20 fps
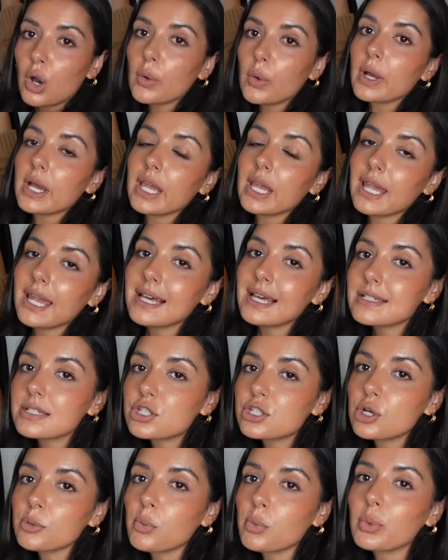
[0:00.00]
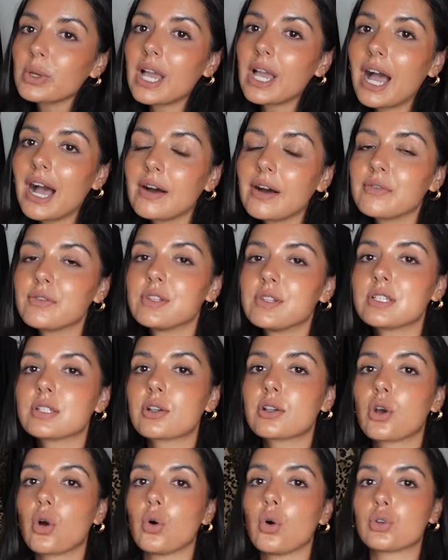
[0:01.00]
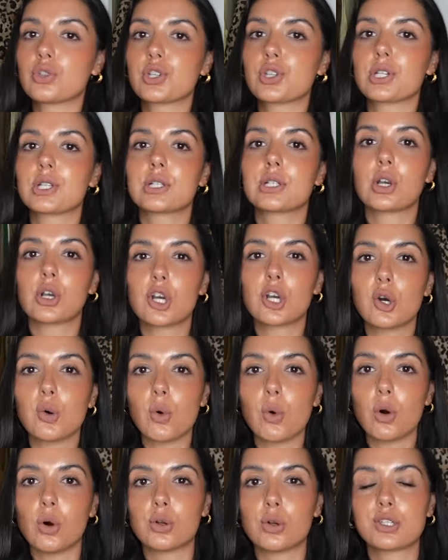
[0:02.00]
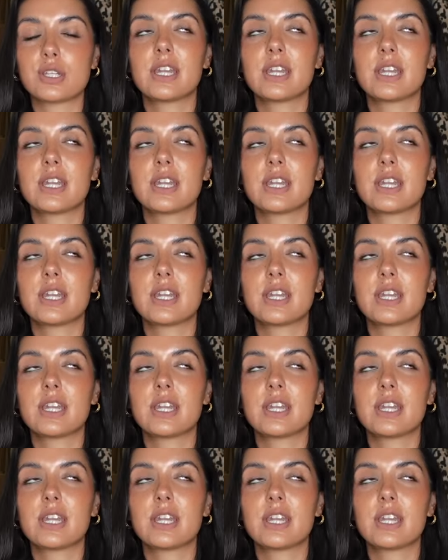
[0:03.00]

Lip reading: Okay, last up, we have this gorgeous co-ord.